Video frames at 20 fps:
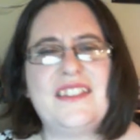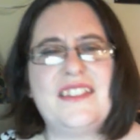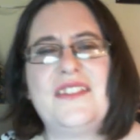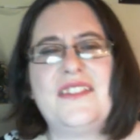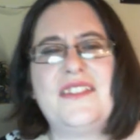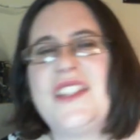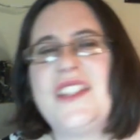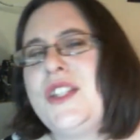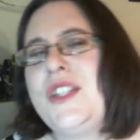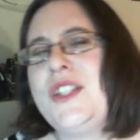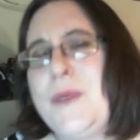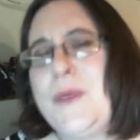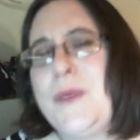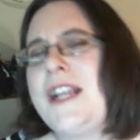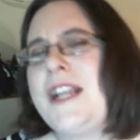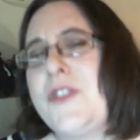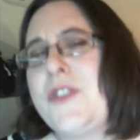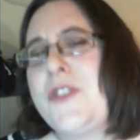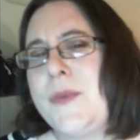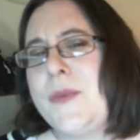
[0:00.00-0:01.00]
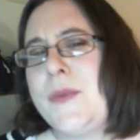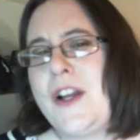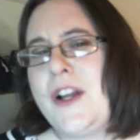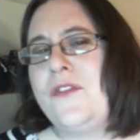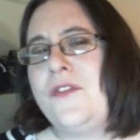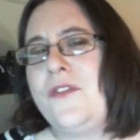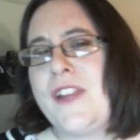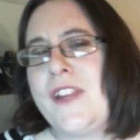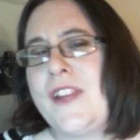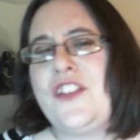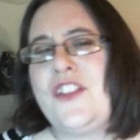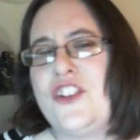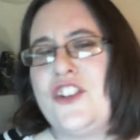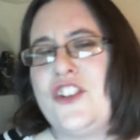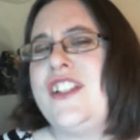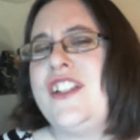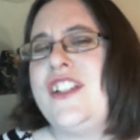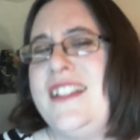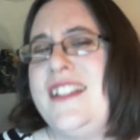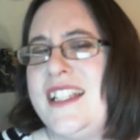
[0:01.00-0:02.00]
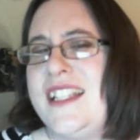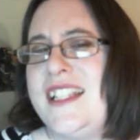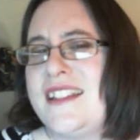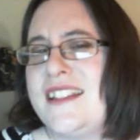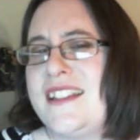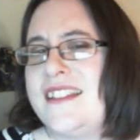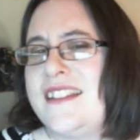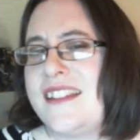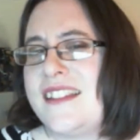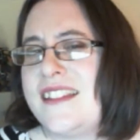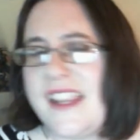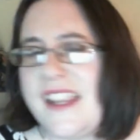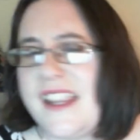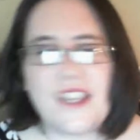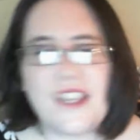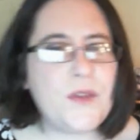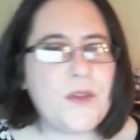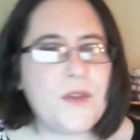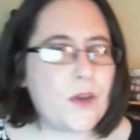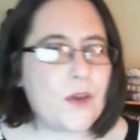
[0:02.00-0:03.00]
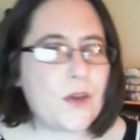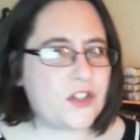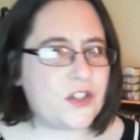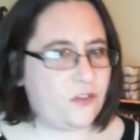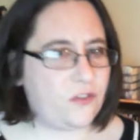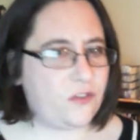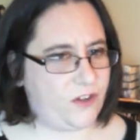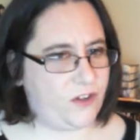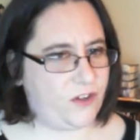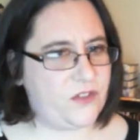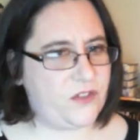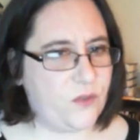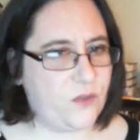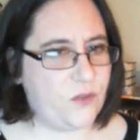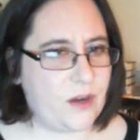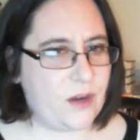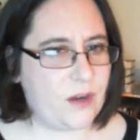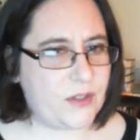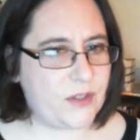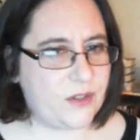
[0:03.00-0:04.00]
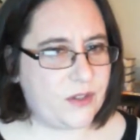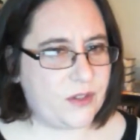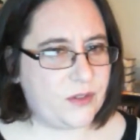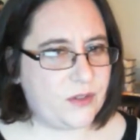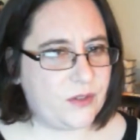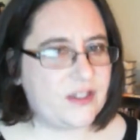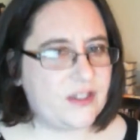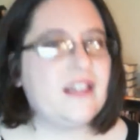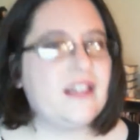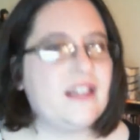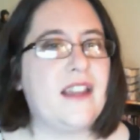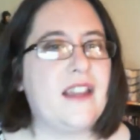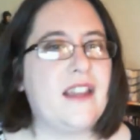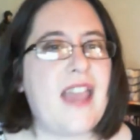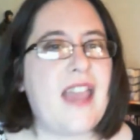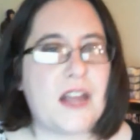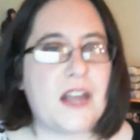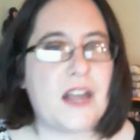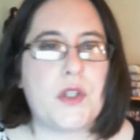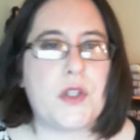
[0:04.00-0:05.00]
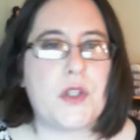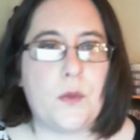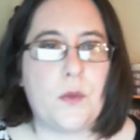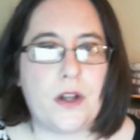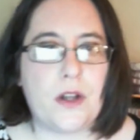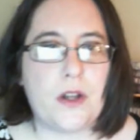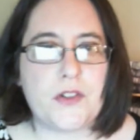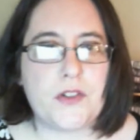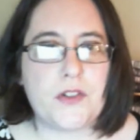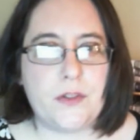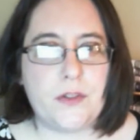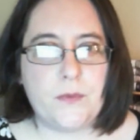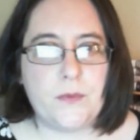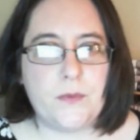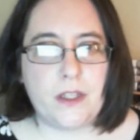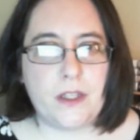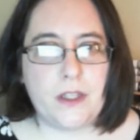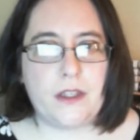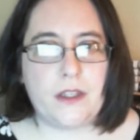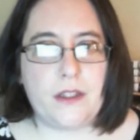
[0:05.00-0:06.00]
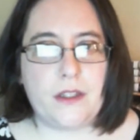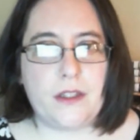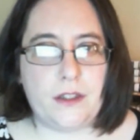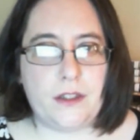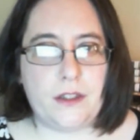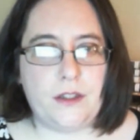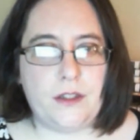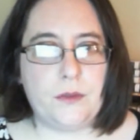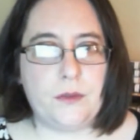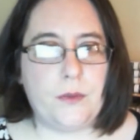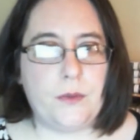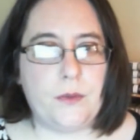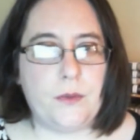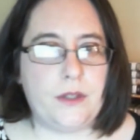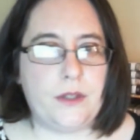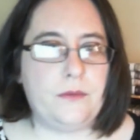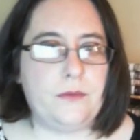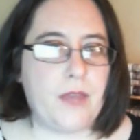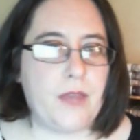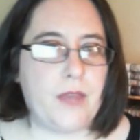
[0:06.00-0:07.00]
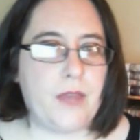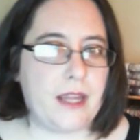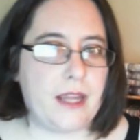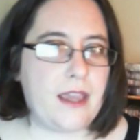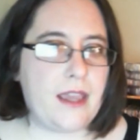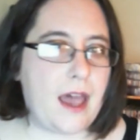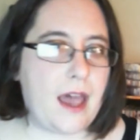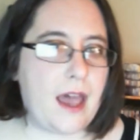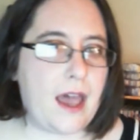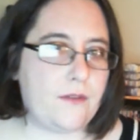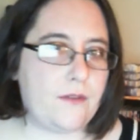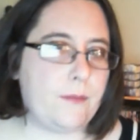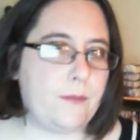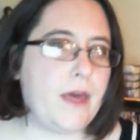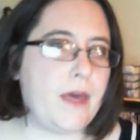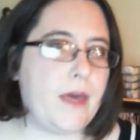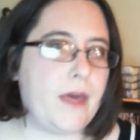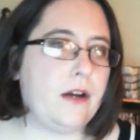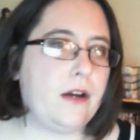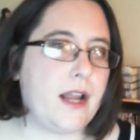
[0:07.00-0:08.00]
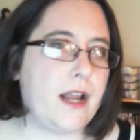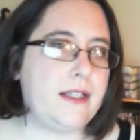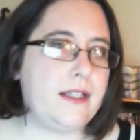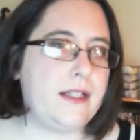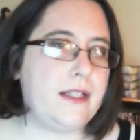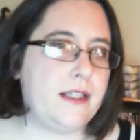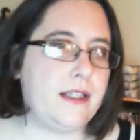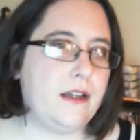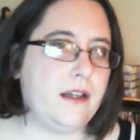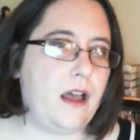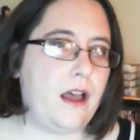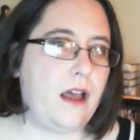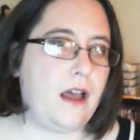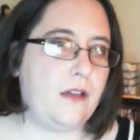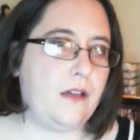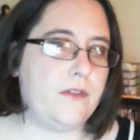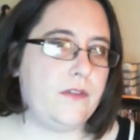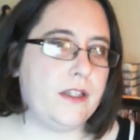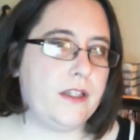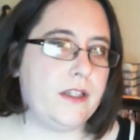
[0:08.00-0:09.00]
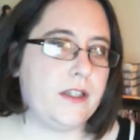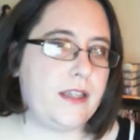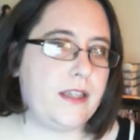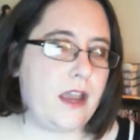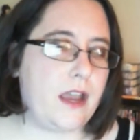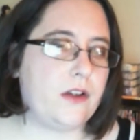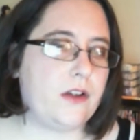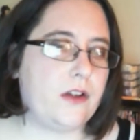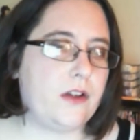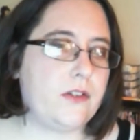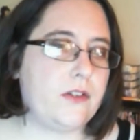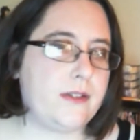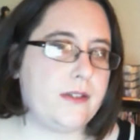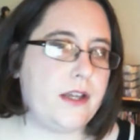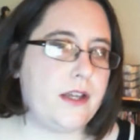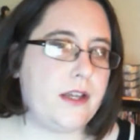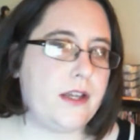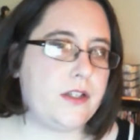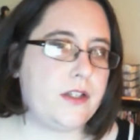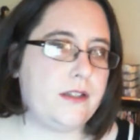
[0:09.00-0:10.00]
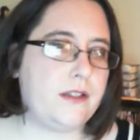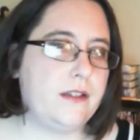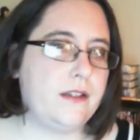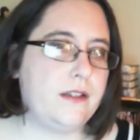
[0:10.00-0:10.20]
Supernatural's been on for like 13 seasons. Like if you watch the first 4 episodes and like actually watch them, you would like have a better idea of the characterization